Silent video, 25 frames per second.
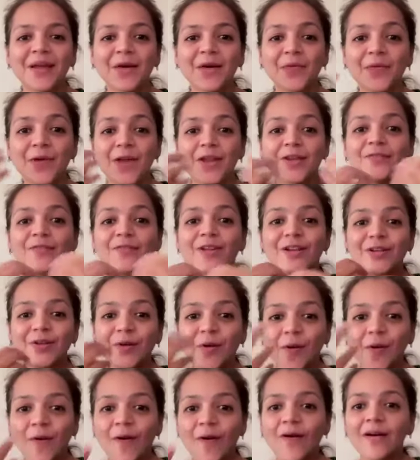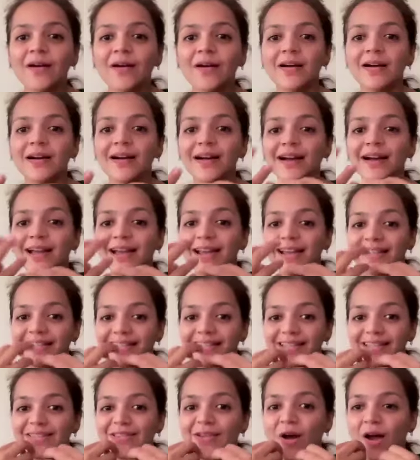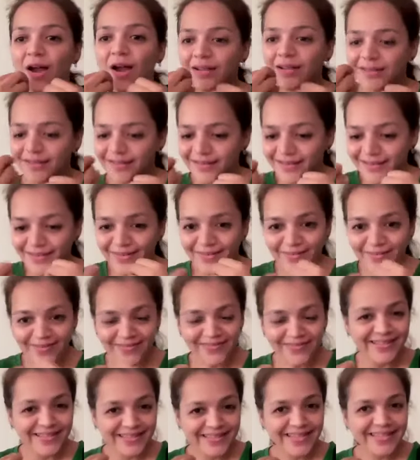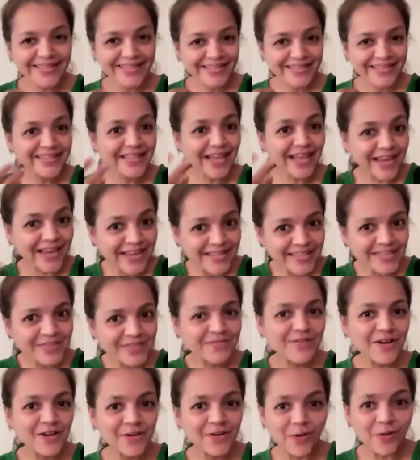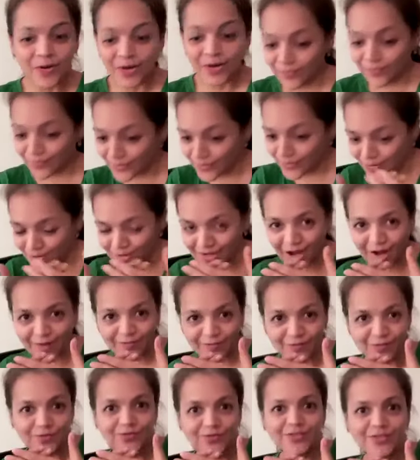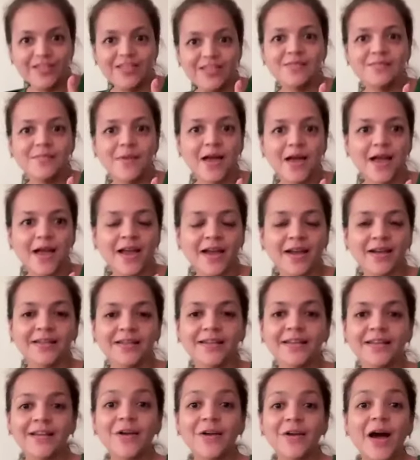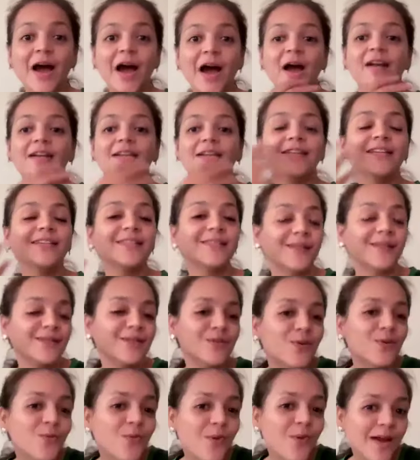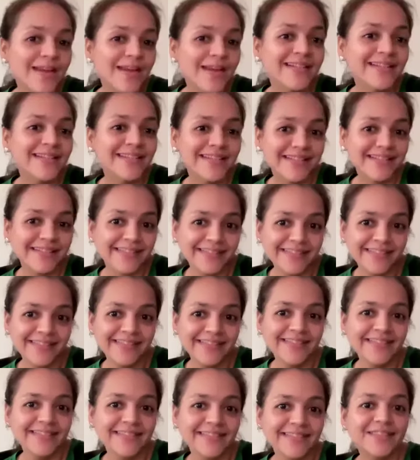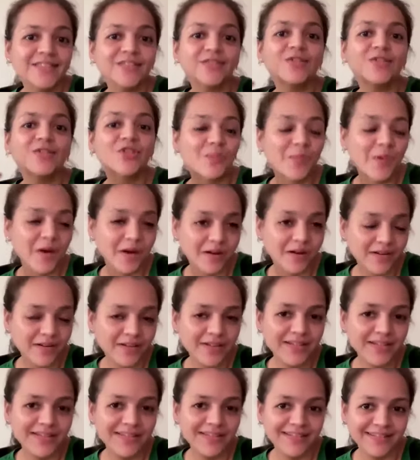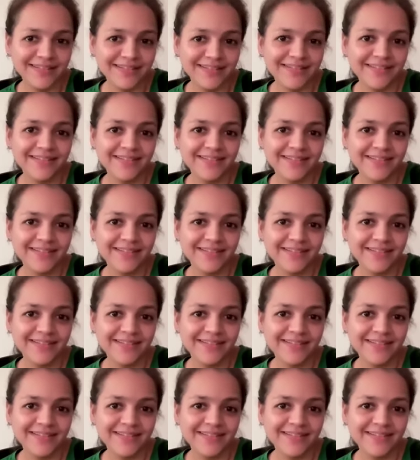When we talk, it is not, it's nice if we are talking. We don't have to feel bad. Our teeth are so white and clean, it's so sparkly.